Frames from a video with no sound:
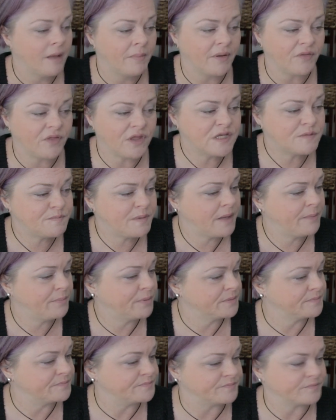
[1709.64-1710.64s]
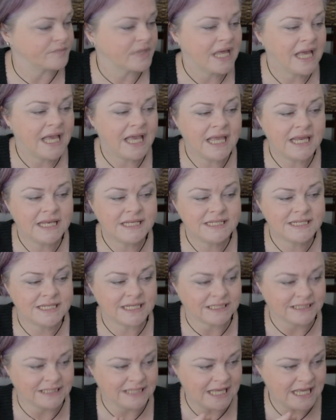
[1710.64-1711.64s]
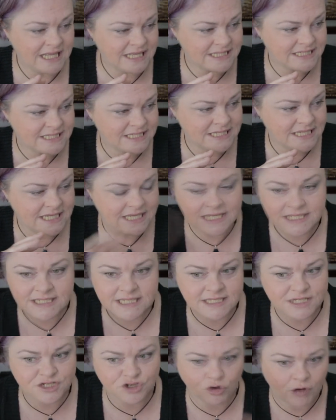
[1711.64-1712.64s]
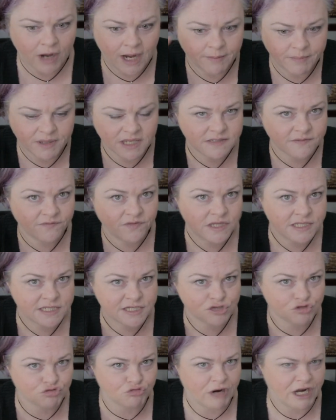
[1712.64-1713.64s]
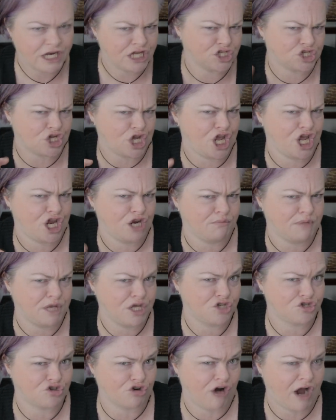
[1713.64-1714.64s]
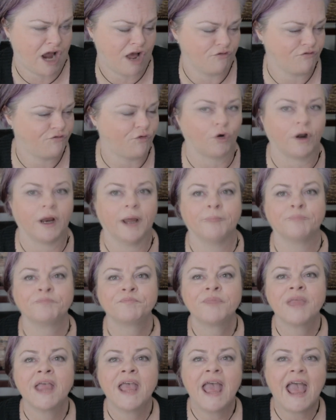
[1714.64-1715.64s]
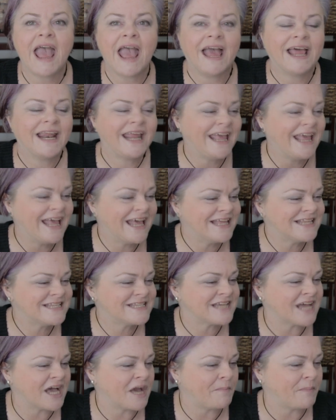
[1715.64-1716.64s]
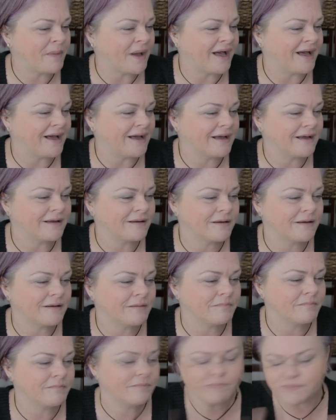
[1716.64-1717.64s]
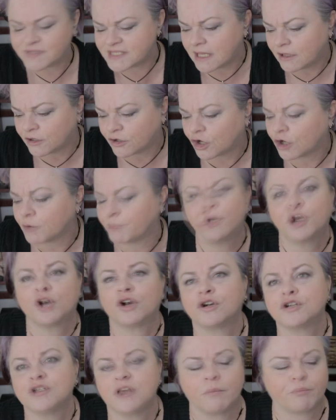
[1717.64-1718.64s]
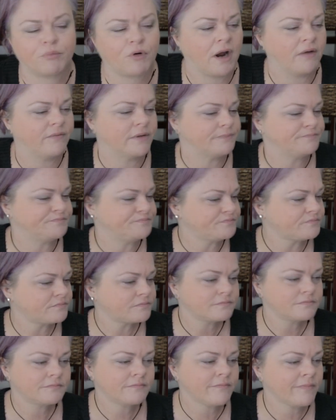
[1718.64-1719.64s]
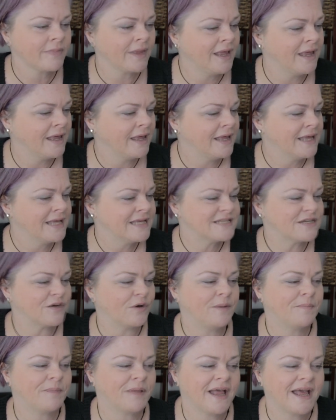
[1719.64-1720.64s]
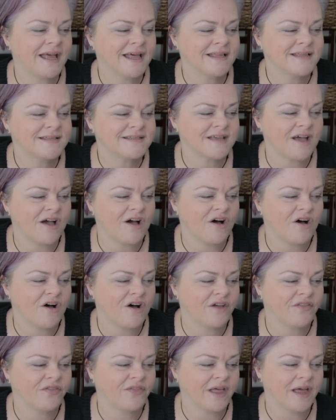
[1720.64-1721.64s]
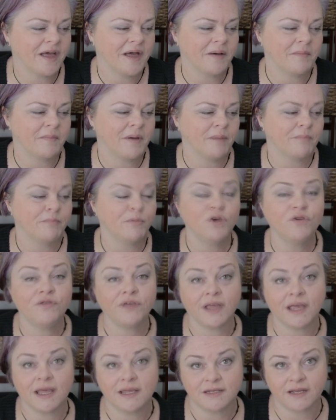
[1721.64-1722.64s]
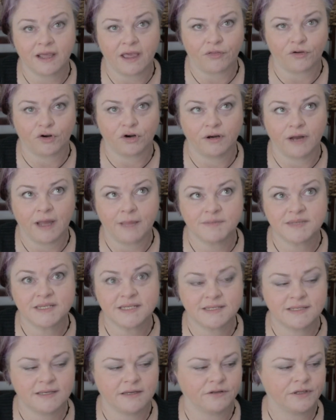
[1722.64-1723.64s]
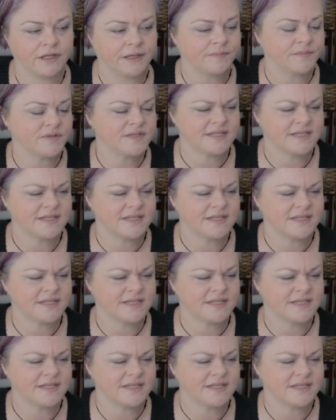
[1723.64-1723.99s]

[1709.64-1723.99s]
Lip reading: But these people, he deletes his Instagram because of this threat. His enemies are out for him. And he ends up telling her to put hers on private. So he plans on them moving in together. Her name's Cecilia.